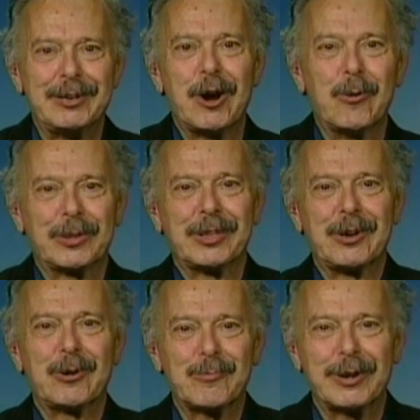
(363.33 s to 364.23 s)
they know what the
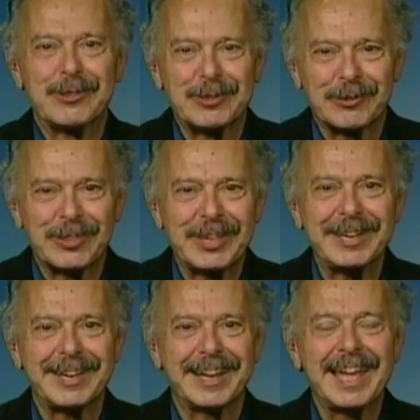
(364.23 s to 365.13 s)
Koch brothers are
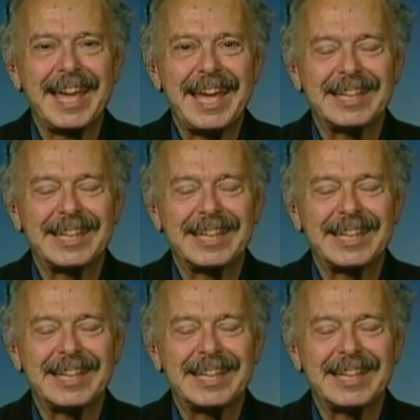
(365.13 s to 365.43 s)
thinking.